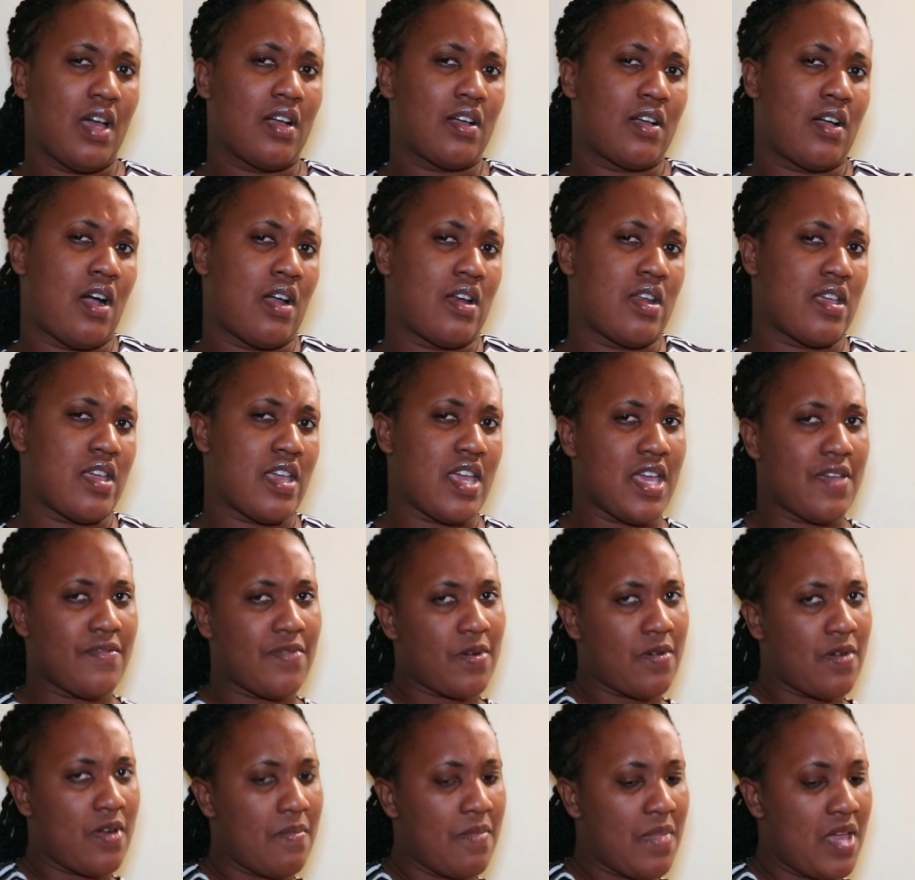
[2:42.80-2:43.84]
God gave
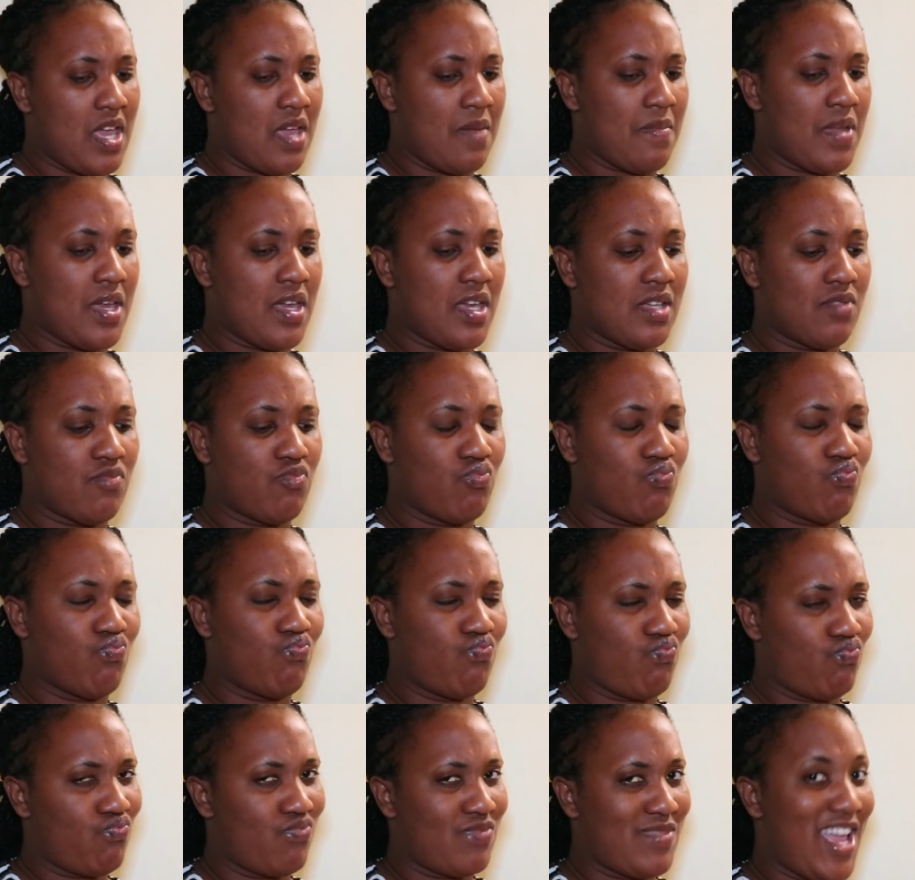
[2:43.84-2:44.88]
her a baby
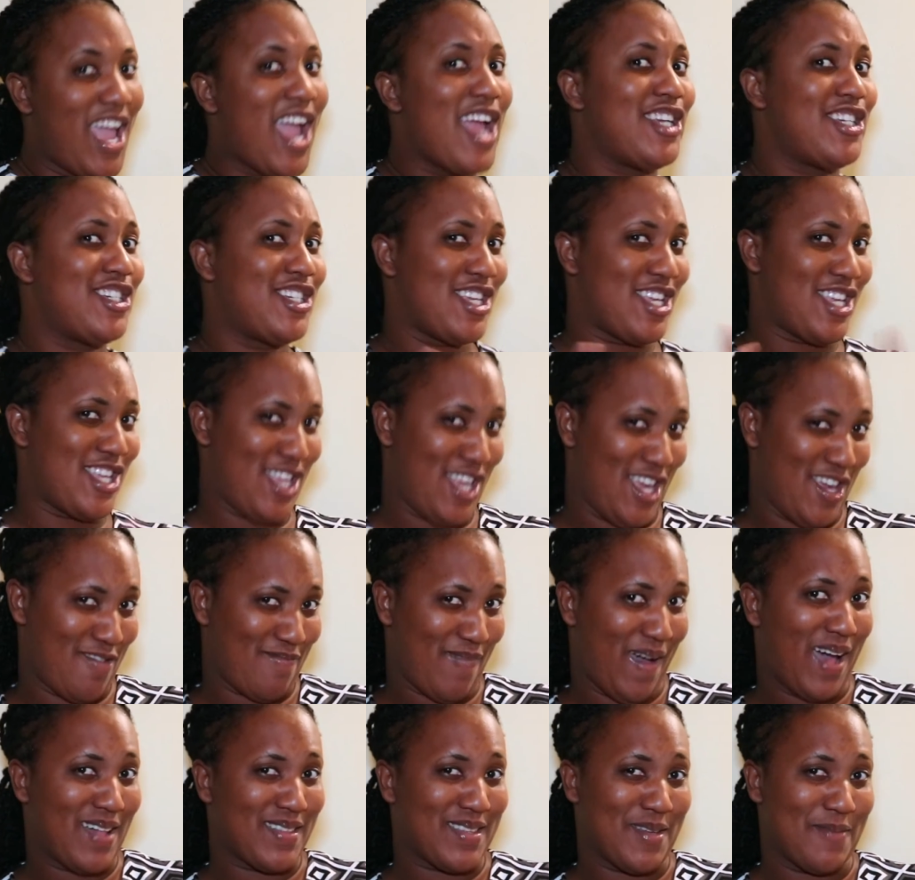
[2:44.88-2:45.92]
and she gave
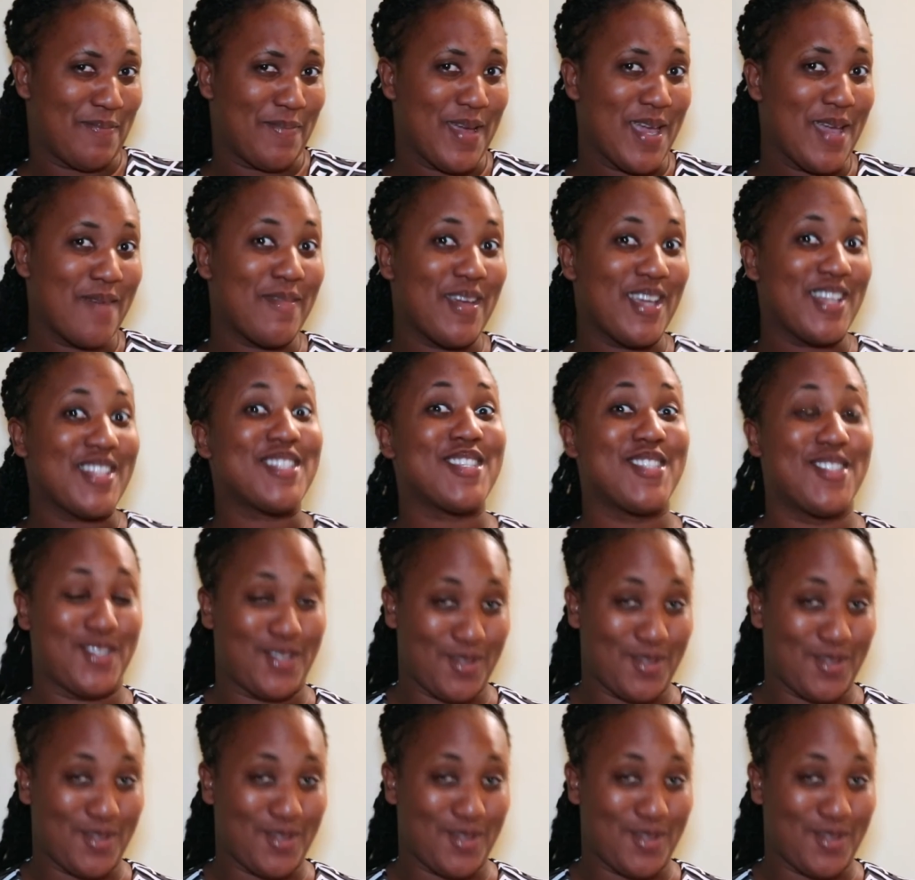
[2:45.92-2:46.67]
out the baby